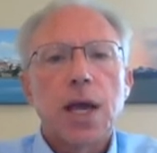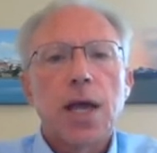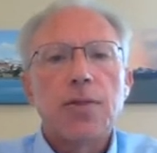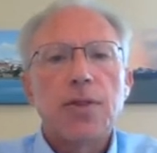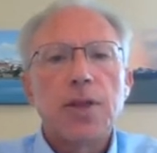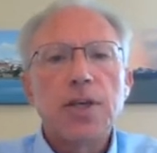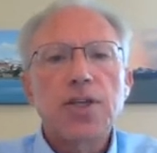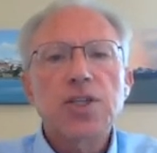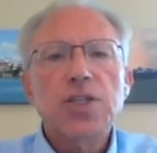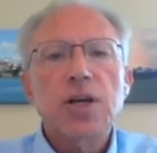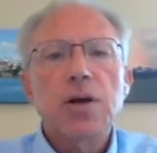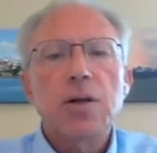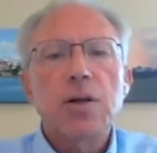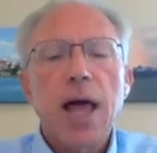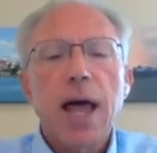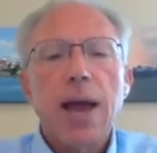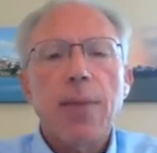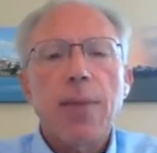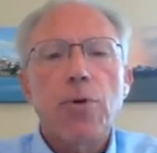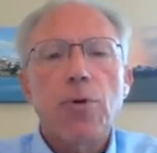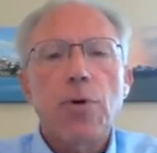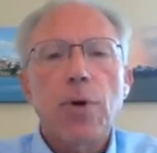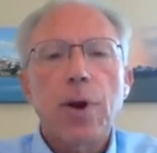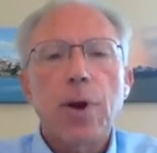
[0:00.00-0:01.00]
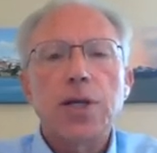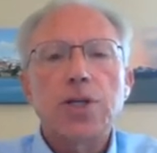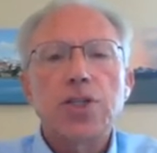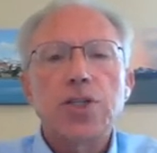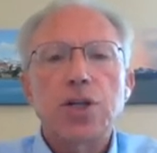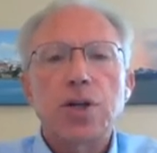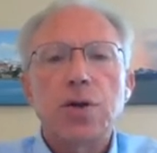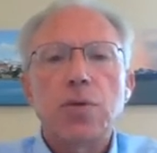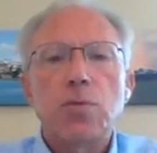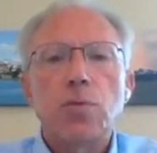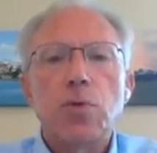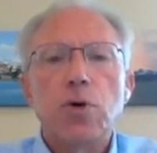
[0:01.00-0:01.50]
And this
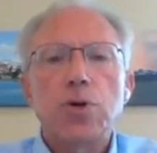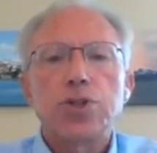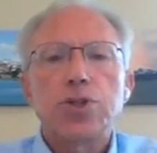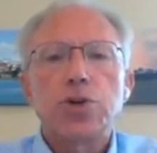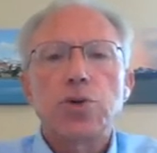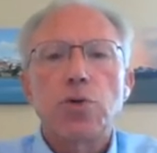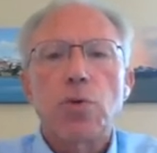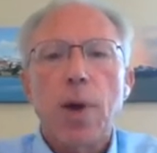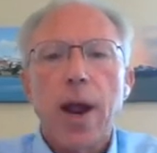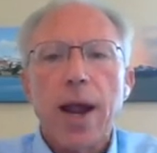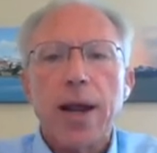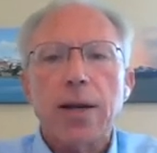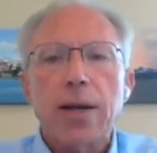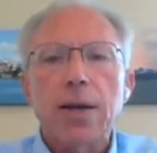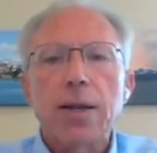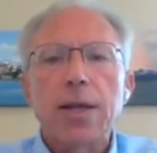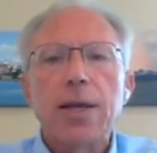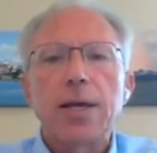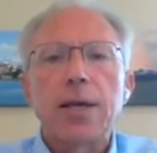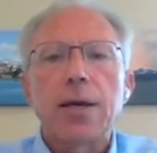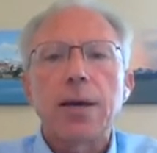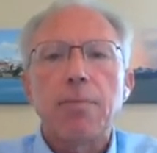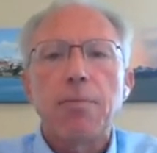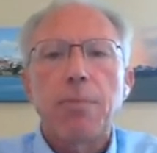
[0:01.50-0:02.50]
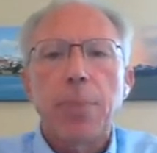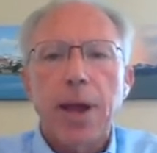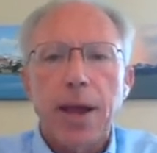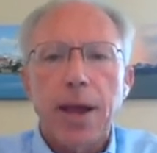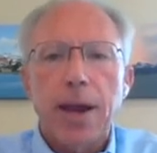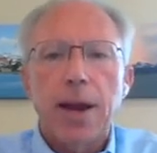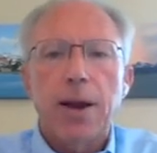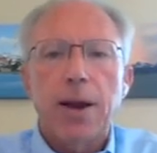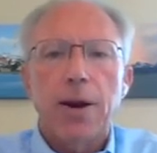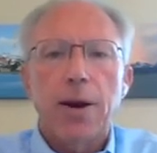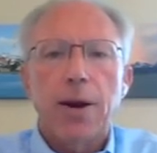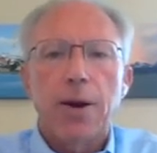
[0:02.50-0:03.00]
collaboration will directly
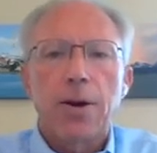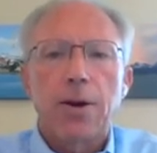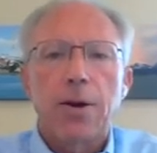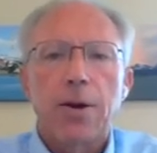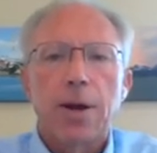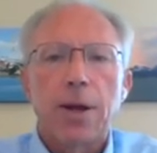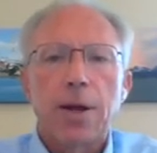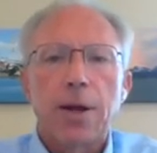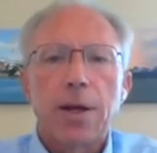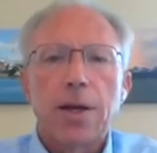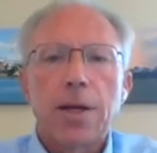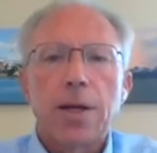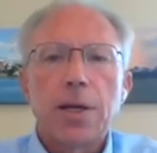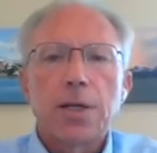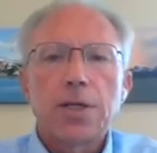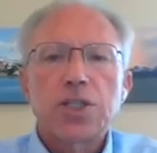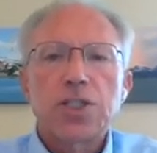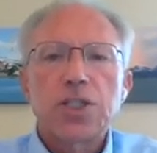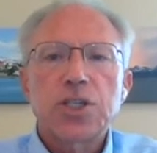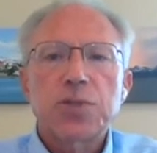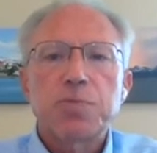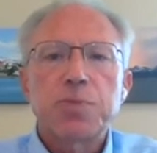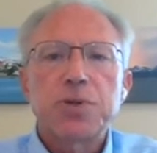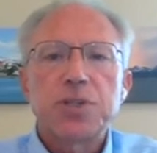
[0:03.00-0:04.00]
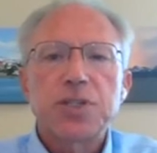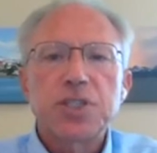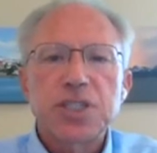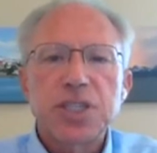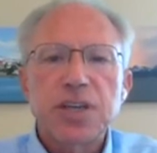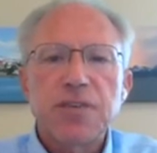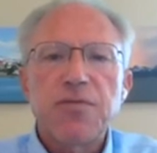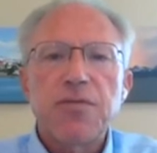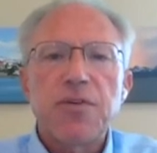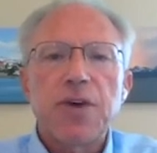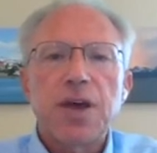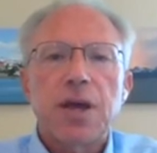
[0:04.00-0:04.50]
compare
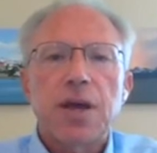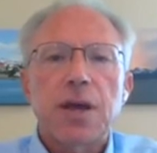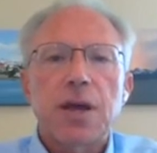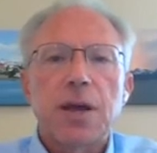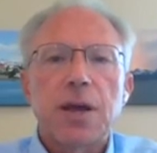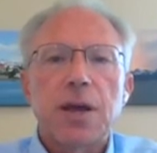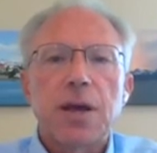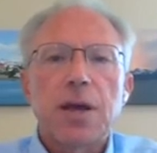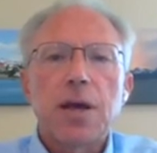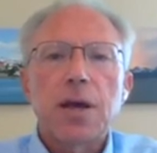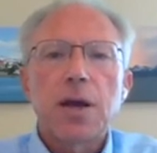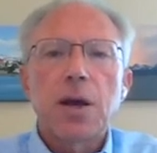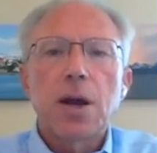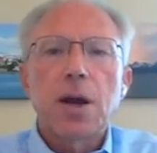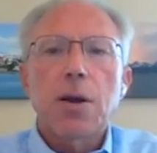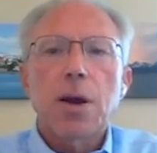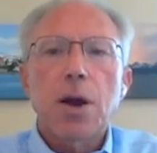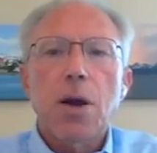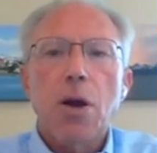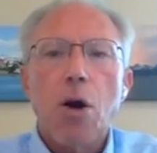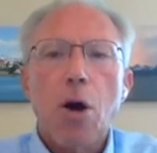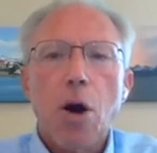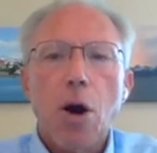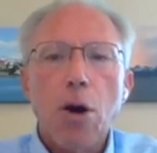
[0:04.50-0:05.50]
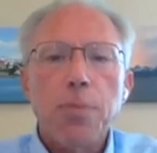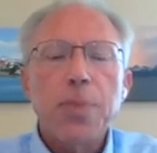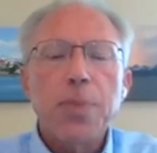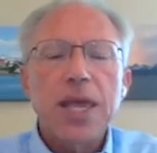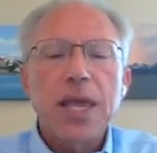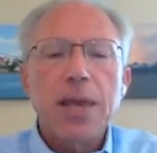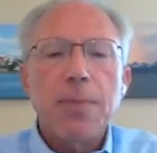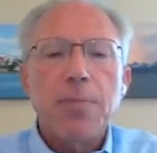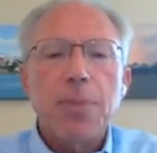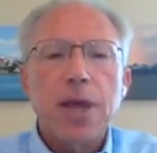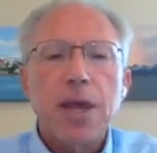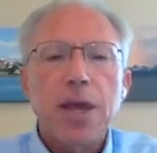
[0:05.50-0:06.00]
specific CAR
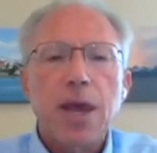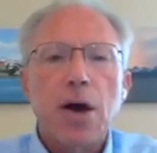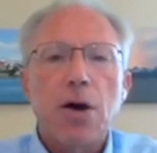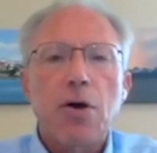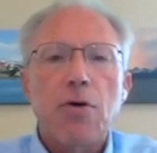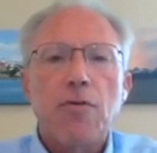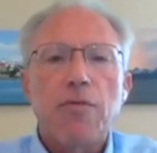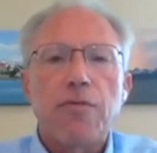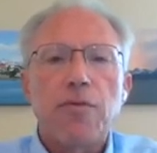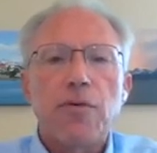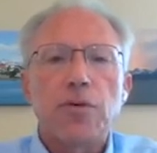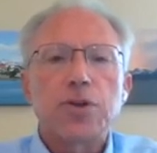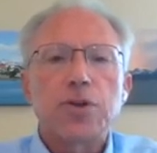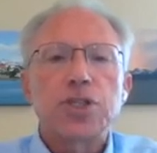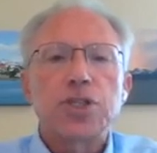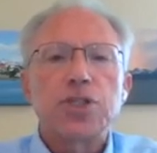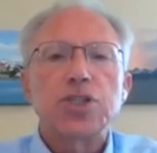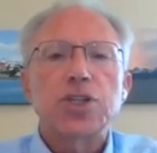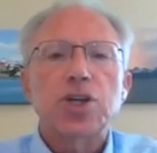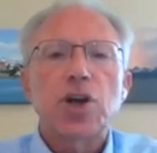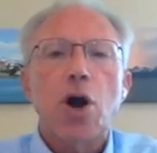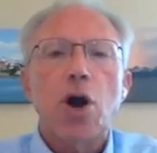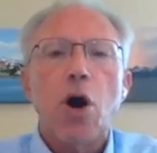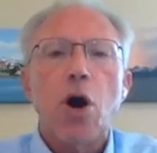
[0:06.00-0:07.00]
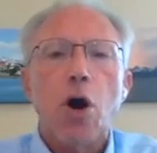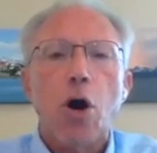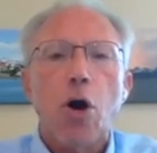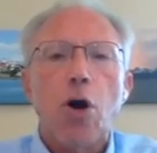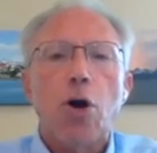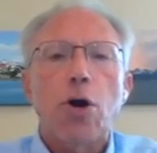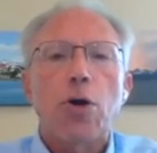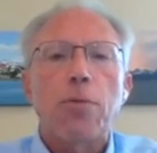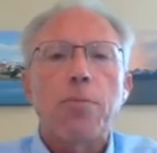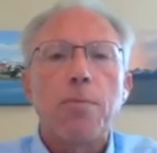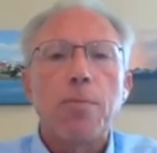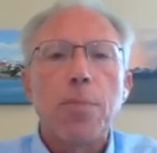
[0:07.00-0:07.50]
PBL versus
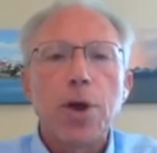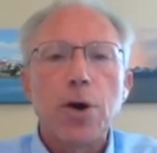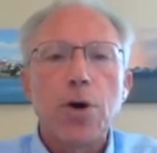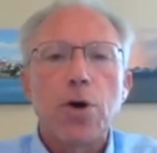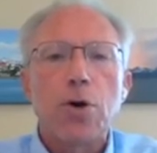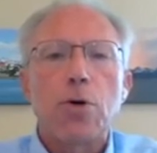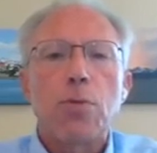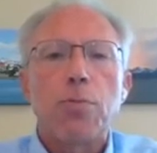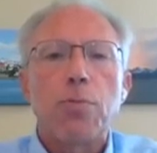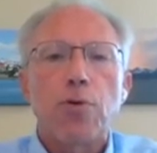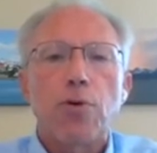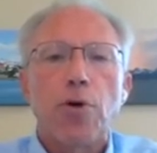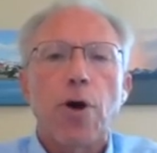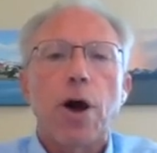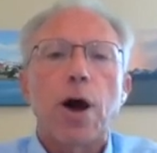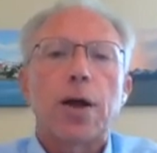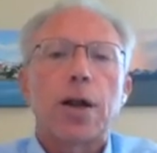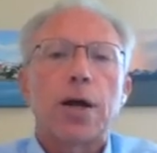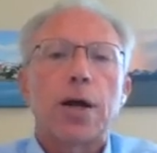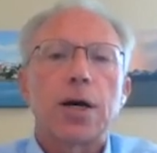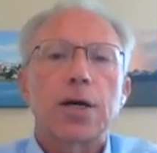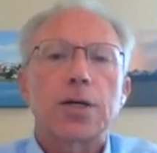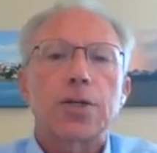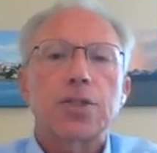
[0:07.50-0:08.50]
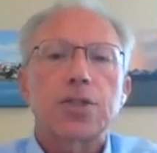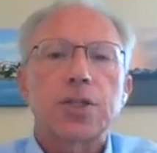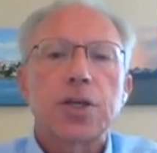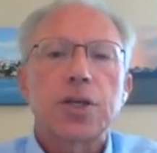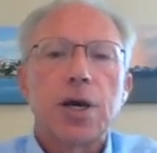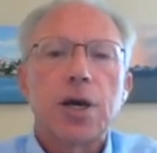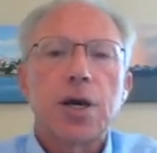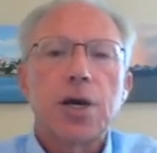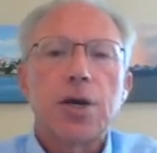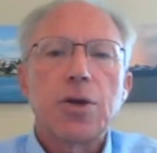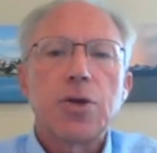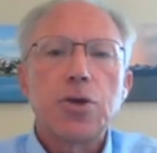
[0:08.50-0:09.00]
CAR mill products
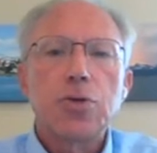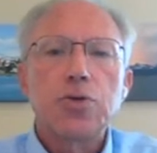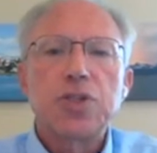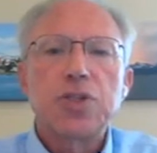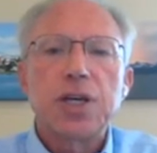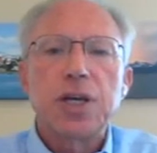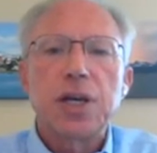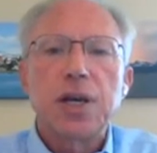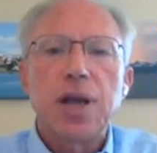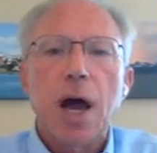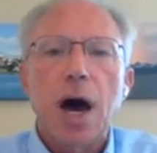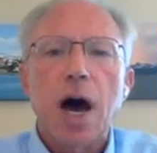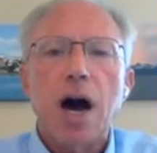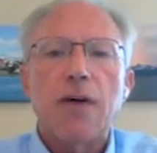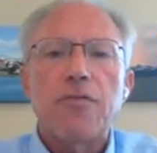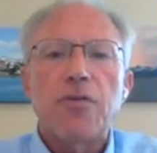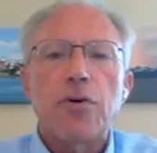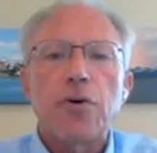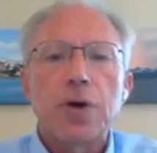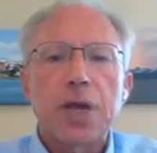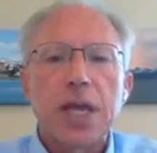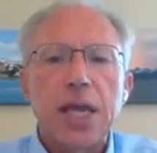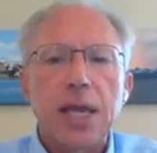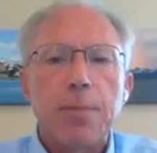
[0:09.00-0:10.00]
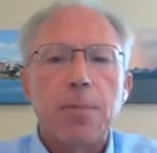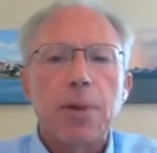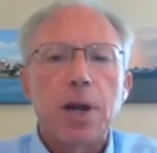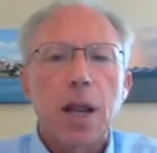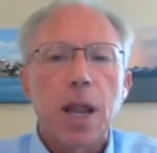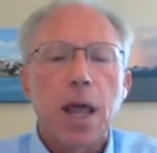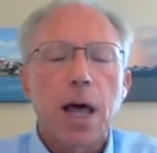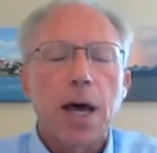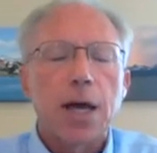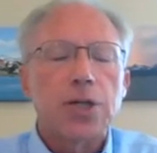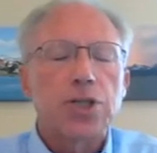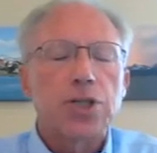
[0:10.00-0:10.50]
using novel
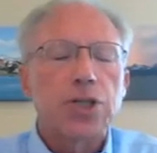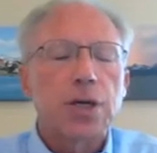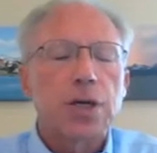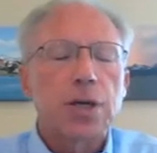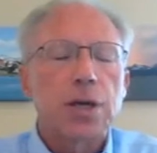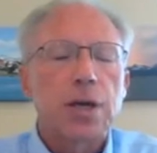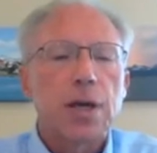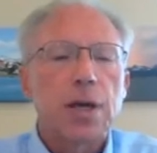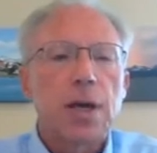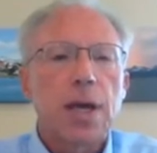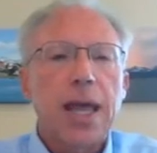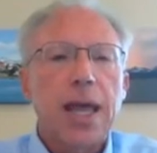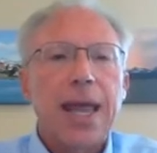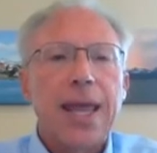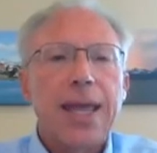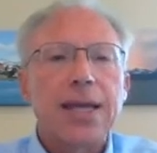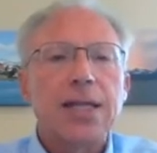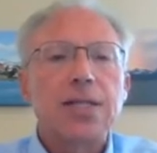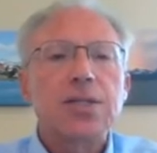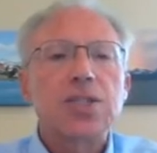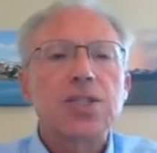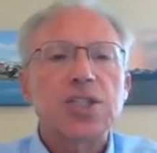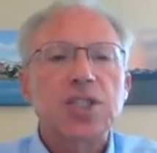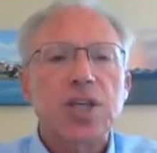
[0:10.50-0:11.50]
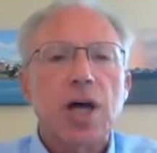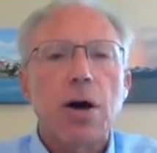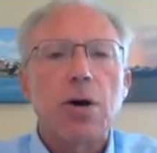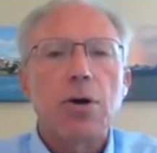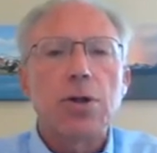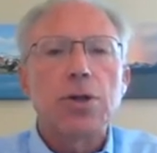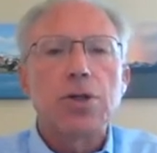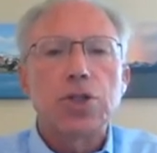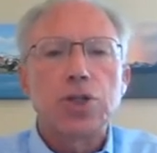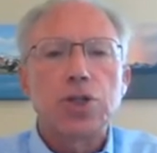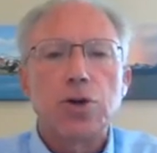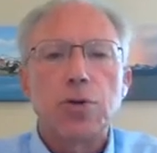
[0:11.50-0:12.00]
hematologic and
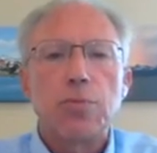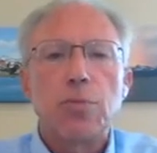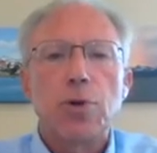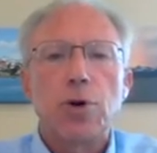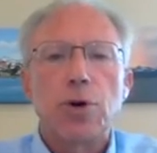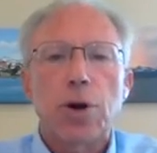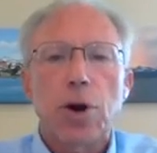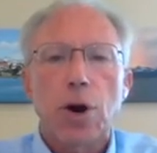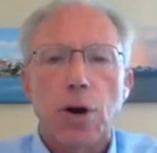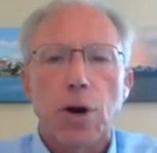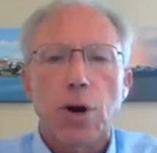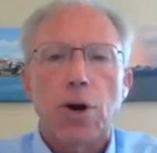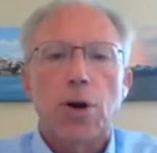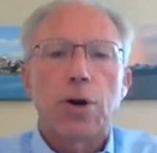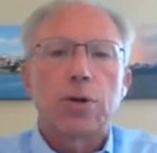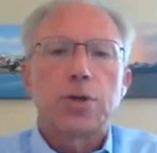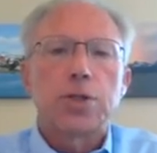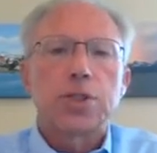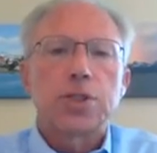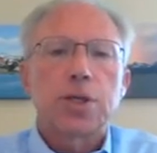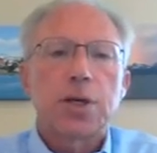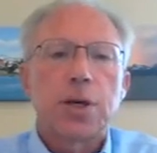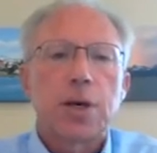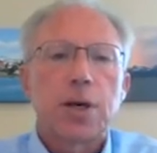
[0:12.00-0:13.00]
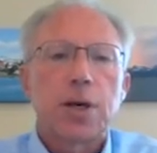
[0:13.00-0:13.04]
solid tumor CARs.